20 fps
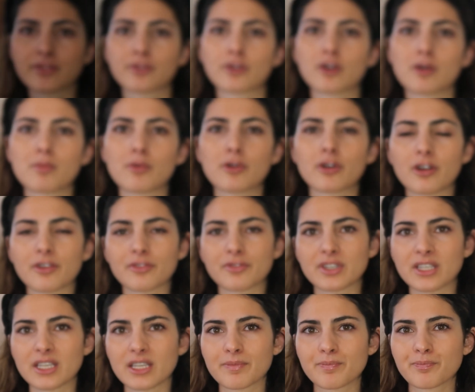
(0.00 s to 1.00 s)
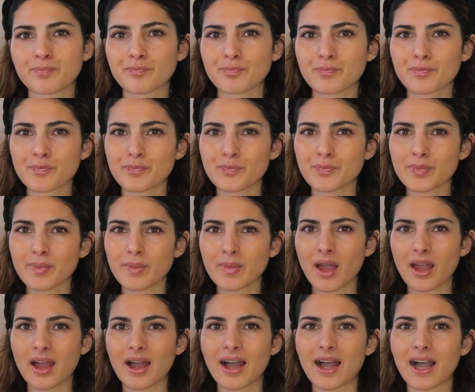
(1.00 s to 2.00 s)
for more of the
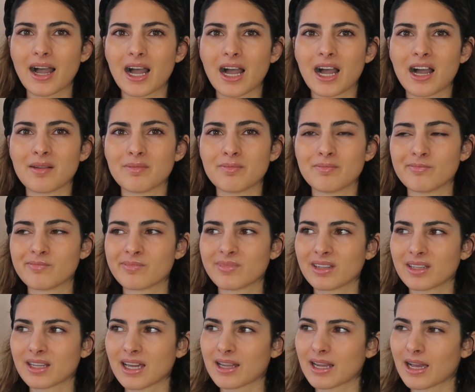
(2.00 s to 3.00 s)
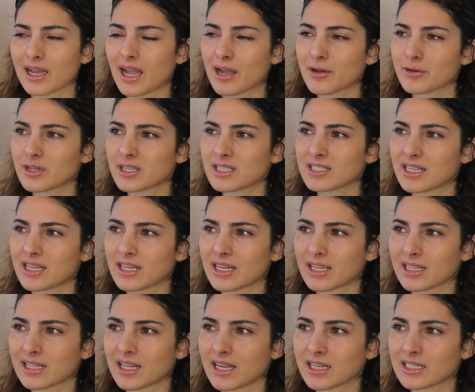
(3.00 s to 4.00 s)
how do I say
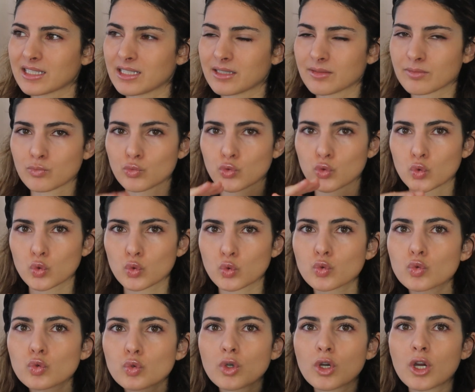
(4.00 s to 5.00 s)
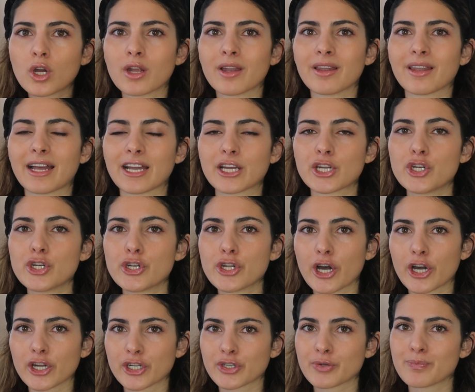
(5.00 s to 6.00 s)
that, like
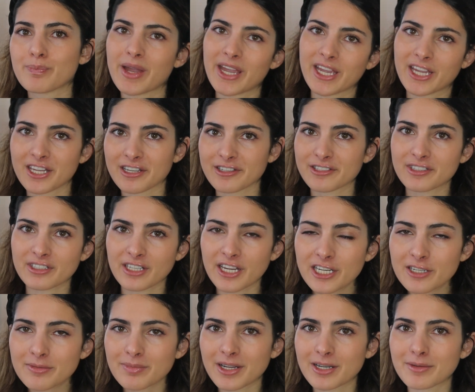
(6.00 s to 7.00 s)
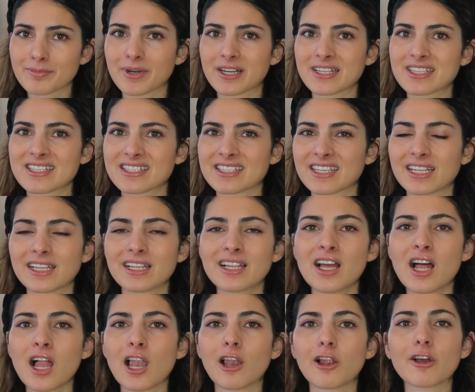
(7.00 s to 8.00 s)
not making a statement but still
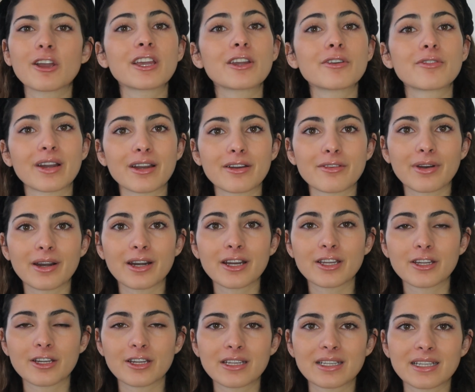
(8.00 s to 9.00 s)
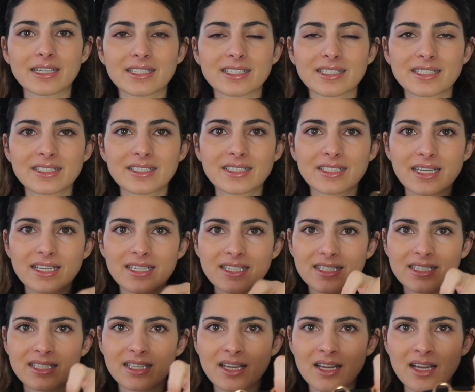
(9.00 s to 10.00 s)
looking very good, is
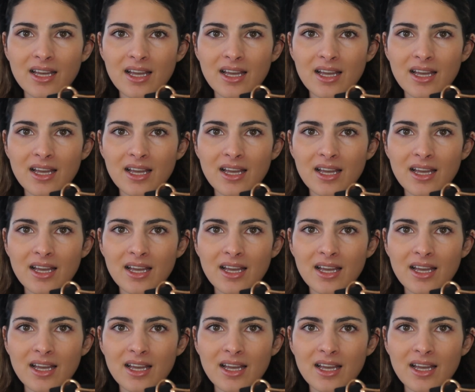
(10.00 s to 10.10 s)
this